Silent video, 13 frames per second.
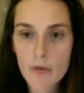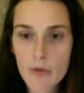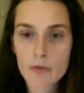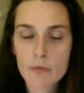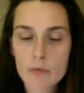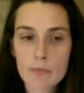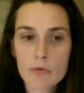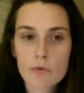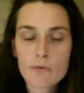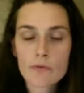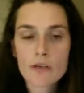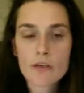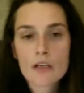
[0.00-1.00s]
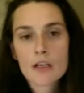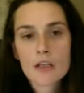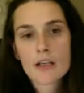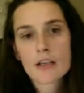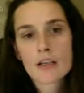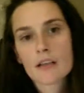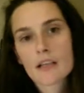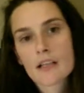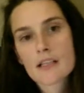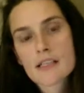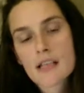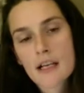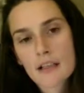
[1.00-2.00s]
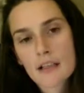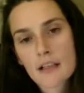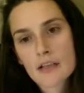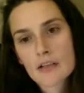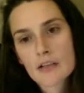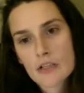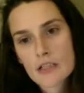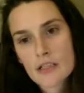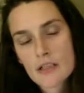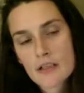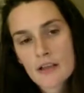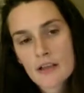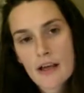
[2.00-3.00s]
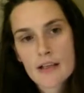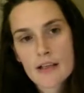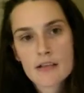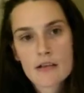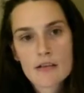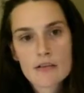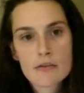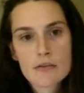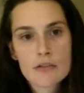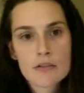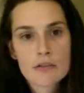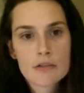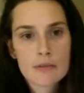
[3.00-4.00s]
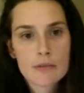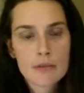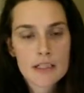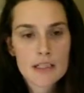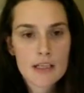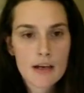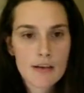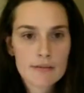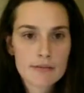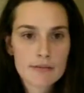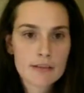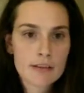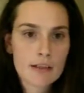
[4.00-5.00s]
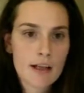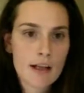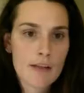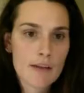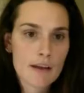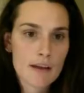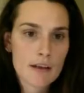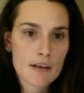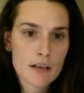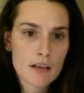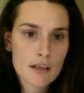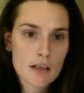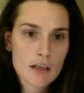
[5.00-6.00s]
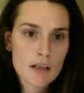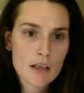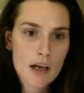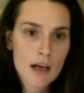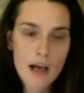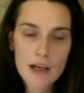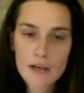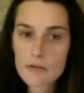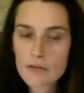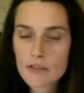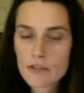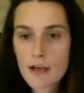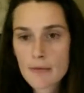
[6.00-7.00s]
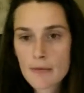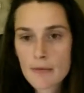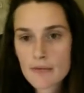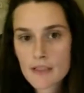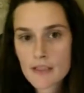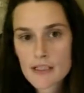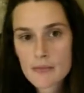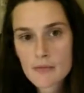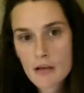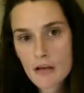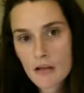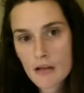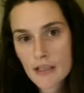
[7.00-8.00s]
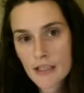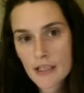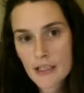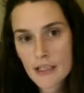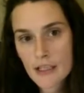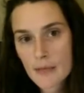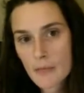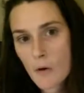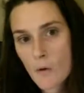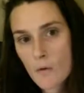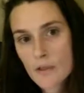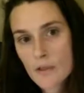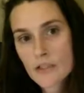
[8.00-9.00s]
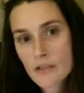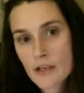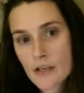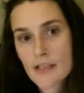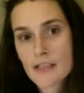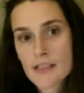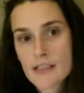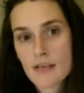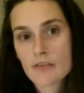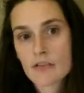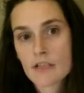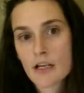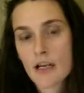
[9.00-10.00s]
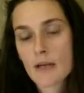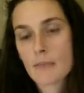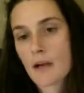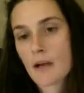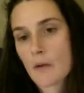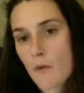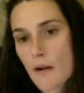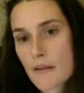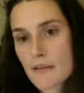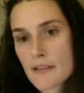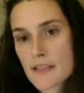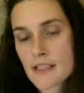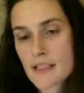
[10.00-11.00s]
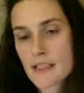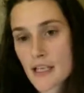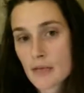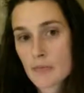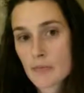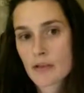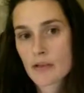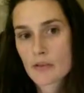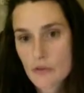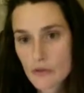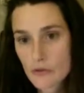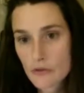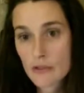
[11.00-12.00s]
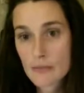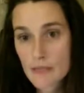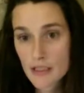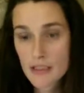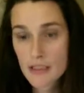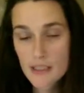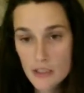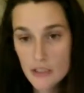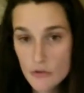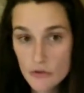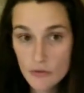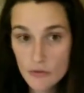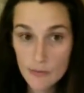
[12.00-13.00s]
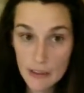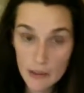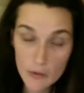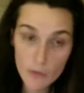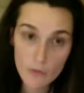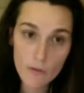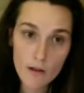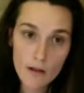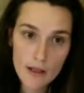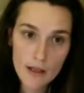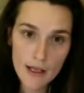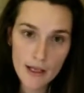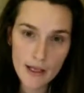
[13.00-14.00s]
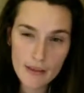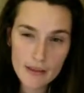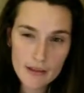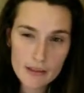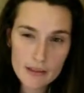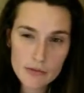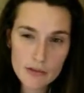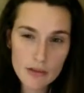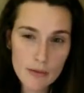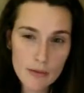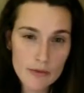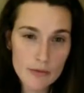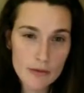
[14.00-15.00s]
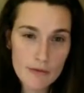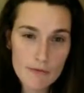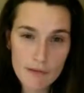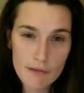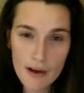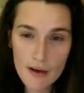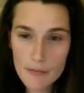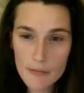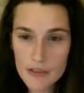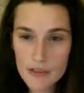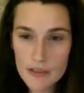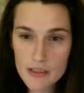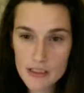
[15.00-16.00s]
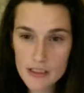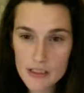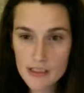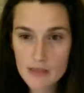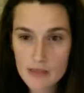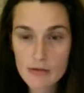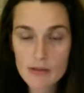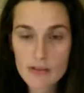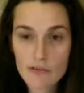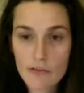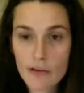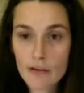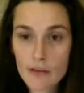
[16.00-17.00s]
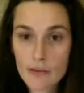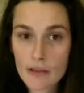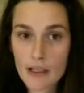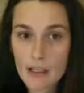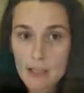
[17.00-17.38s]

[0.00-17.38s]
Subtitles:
I want to remove. The inside layer just under that is also usually pretty tough, and then I don't chop it very small. Again, I'm always trying to save time. I want this to take me under 30 minutes. It's usually my goal. I think this one took about 25, partially just because I was fiddling with a